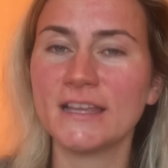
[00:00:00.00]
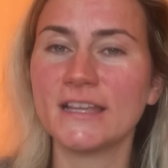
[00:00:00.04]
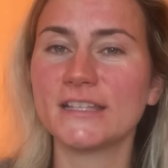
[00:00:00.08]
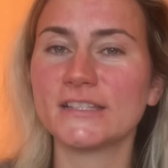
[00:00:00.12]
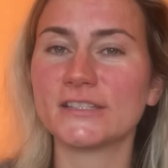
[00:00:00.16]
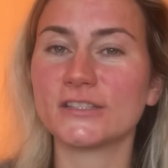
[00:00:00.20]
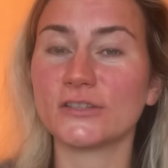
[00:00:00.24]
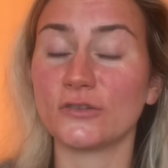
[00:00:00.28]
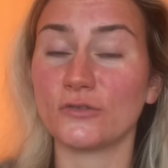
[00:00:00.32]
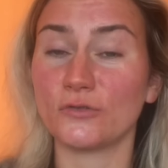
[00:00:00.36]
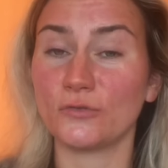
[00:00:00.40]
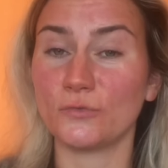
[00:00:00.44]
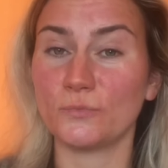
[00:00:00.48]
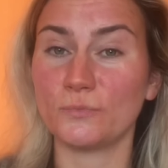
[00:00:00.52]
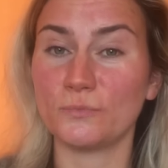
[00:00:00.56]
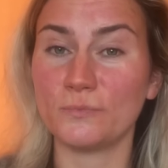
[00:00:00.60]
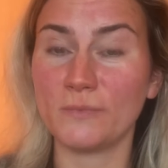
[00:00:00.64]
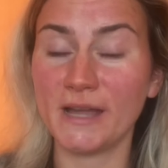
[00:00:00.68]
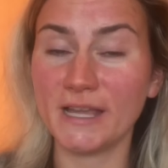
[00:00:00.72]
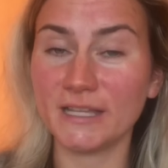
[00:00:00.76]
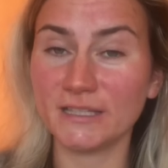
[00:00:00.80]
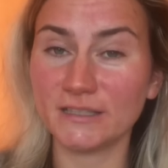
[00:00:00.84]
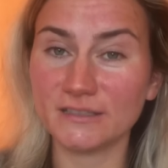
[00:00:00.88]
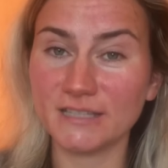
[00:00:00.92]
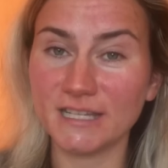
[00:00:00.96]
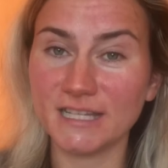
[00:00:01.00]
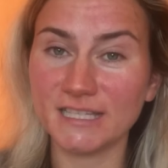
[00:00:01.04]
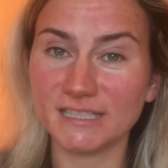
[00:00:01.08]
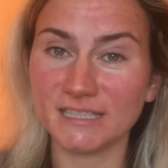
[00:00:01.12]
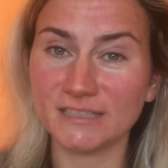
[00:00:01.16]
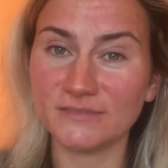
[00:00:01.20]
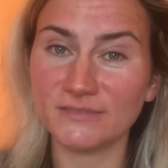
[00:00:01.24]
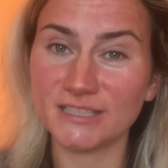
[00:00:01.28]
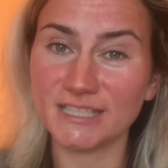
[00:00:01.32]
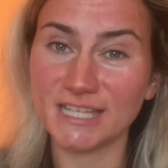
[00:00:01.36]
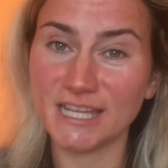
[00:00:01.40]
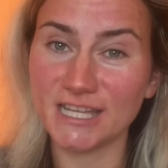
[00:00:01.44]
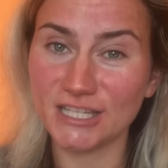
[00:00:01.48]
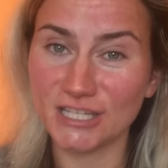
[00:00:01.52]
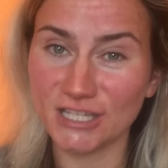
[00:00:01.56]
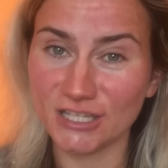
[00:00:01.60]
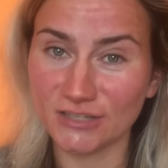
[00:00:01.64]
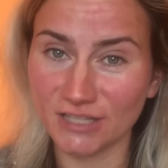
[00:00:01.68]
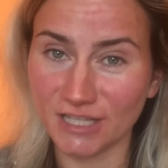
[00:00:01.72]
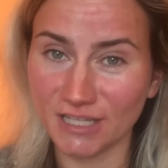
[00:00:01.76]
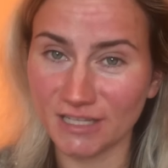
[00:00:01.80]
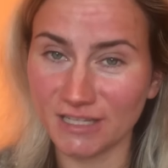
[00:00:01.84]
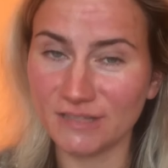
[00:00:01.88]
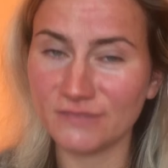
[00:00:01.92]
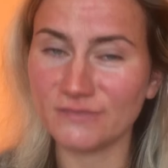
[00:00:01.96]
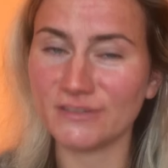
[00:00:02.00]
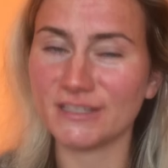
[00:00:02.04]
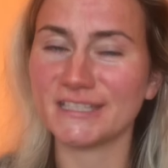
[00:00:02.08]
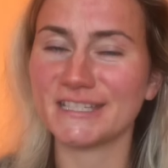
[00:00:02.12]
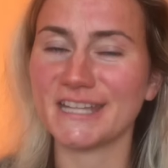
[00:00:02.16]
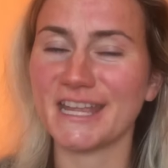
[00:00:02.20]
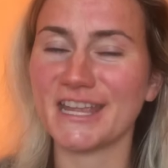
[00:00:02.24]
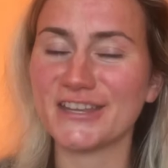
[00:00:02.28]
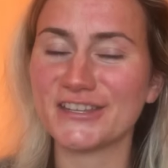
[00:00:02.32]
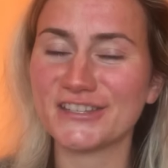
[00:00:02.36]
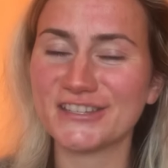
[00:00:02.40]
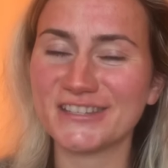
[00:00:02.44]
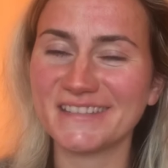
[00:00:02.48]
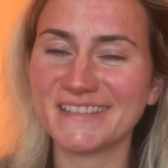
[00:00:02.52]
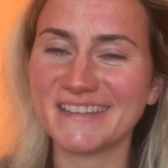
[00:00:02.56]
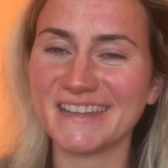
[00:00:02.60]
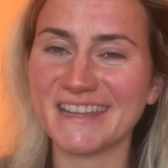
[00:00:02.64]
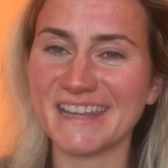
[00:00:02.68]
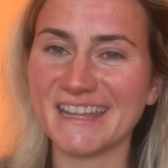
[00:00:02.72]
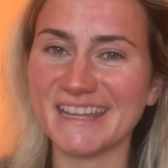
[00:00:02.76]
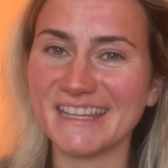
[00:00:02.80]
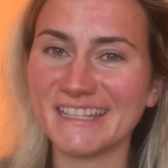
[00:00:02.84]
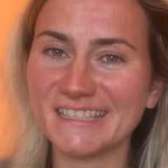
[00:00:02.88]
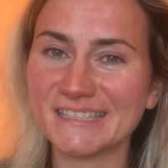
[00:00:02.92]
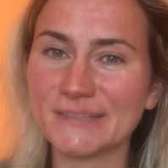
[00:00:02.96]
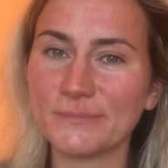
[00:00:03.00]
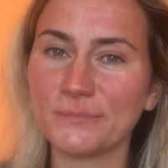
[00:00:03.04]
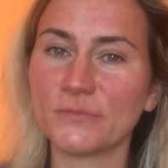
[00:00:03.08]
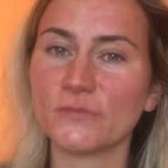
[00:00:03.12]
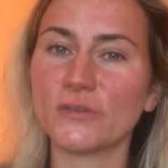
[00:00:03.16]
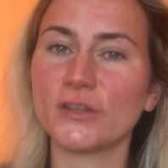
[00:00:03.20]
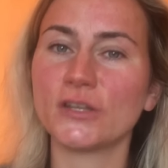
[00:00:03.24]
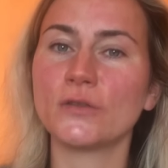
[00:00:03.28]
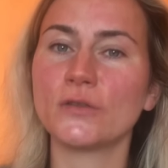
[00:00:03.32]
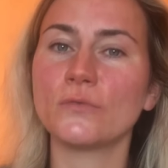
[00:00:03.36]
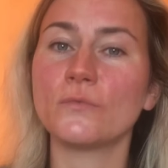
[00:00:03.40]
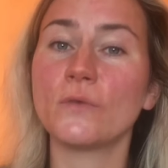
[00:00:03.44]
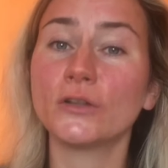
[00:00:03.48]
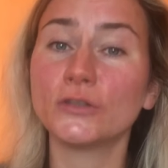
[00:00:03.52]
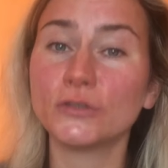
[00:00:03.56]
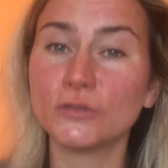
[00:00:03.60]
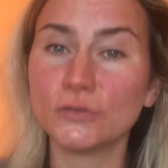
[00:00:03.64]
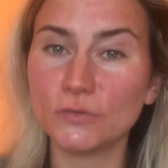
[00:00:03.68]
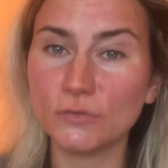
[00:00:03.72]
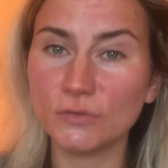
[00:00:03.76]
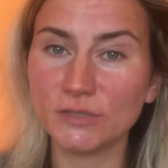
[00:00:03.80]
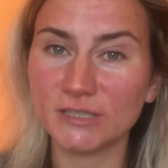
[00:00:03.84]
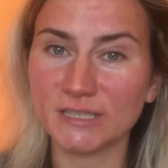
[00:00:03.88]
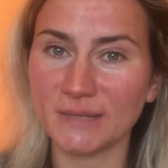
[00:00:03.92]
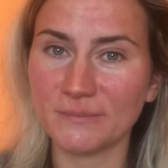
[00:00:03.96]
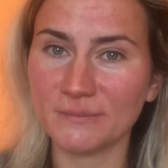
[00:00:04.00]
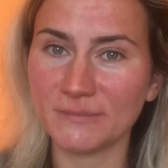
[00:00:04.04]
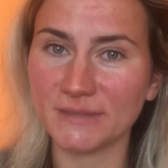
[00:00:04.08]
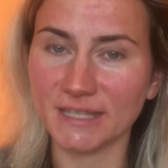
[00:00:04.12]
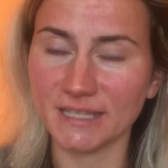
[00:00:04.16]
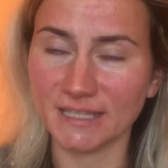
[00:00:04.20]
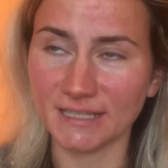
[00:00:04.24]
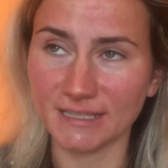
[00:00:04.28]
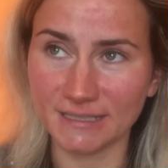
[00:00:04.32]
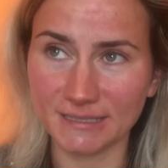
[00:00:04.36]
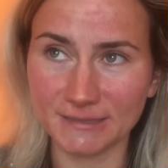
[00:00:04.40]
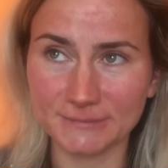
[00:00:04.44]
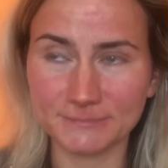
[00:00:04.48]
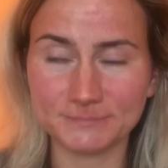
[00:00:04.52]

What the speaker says: So my today's invitation is when you want to do something,